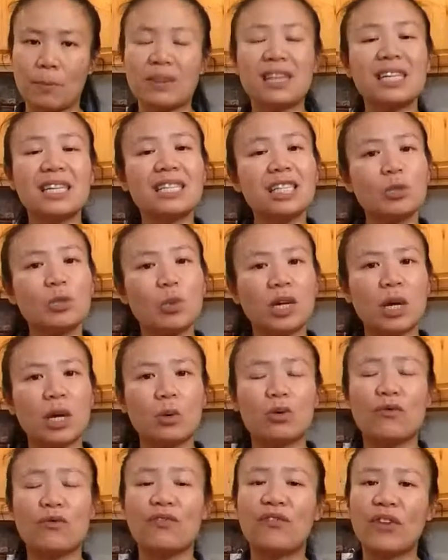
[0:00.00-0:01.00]
But this is what I
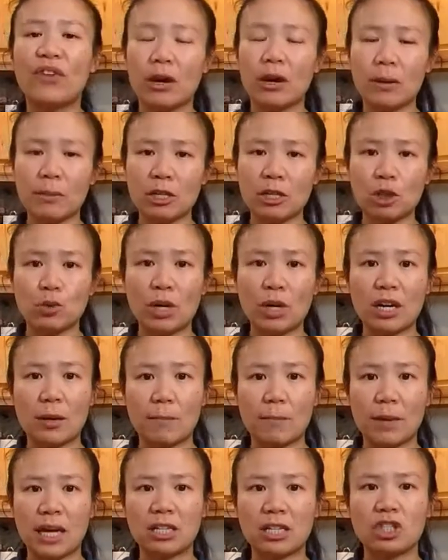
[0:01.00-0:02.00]
would very much
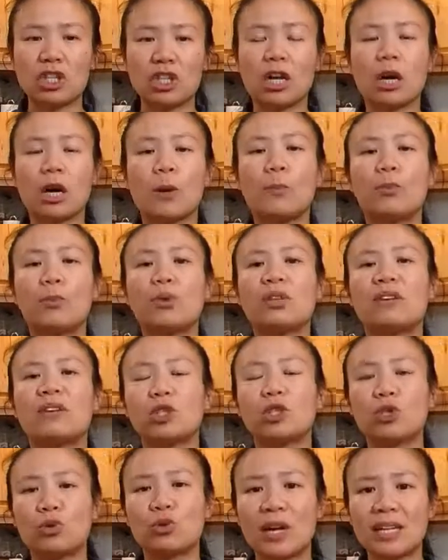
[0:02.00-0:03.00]
recommend to help relieve
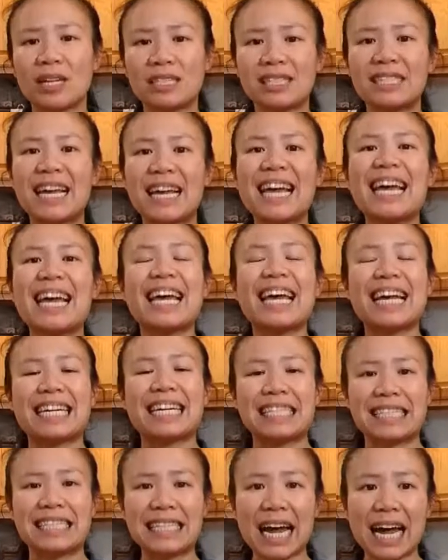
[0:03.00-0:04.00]
stress,
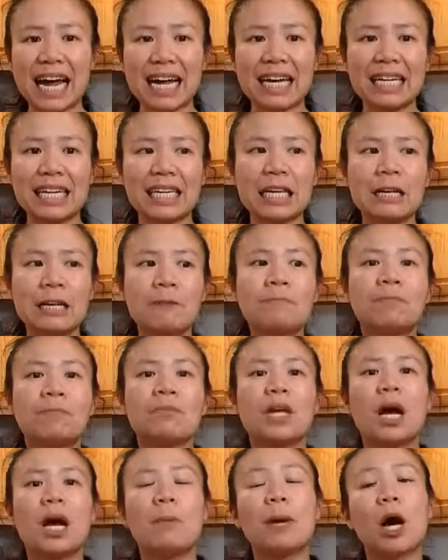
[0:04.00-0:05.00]
anxiety,
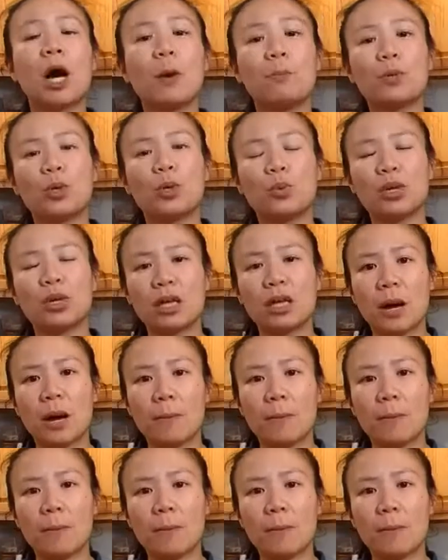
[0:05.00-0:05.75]
help you with